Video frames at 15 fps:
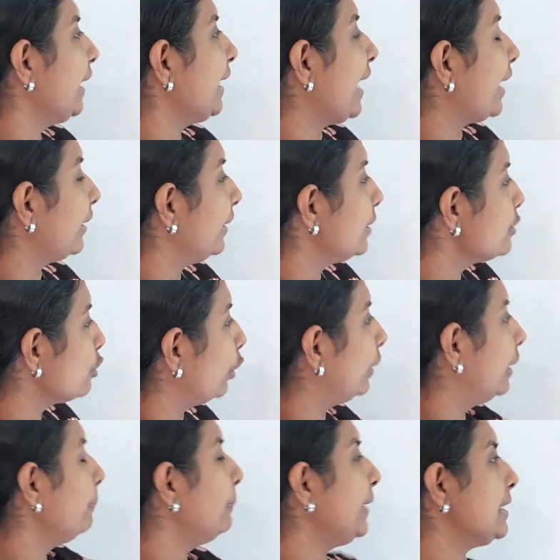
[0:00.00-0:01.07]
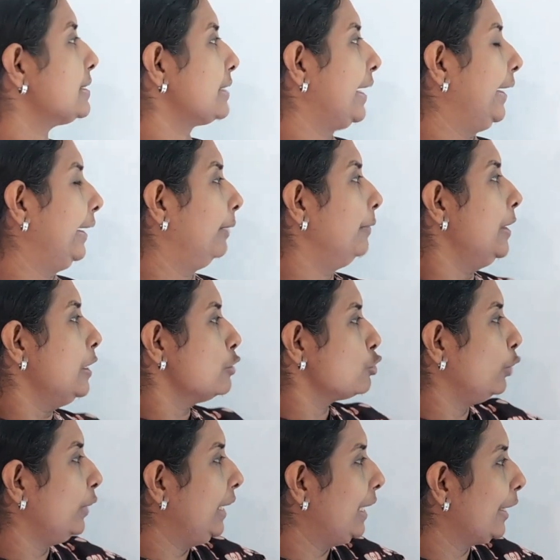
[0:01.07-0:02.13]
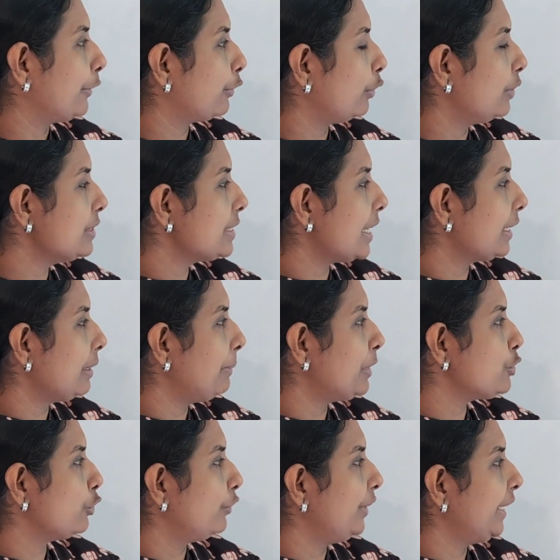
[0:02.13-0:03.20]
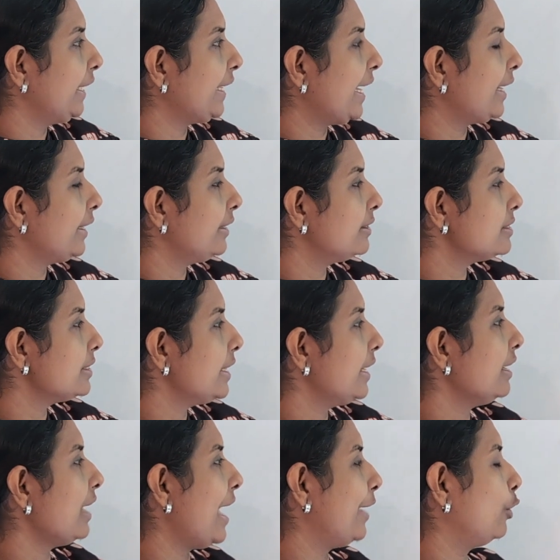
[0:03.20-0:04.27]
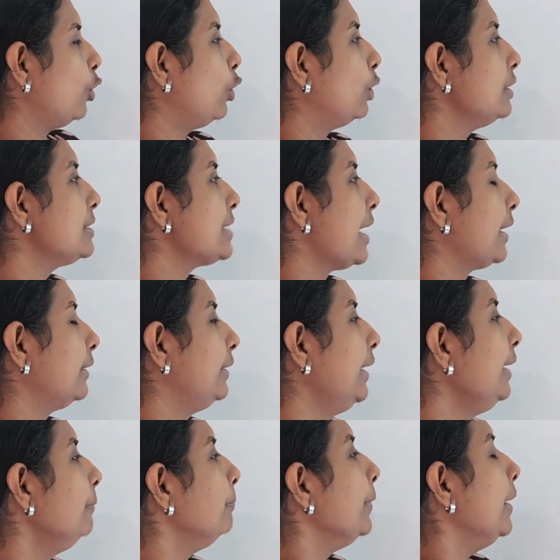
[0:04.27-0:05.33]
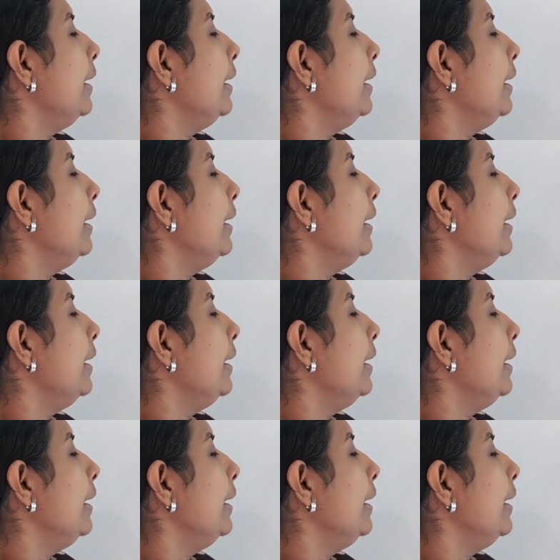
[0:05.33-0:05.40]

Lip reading: carriers on the P side. So electrons are the majority carriers here and holes are the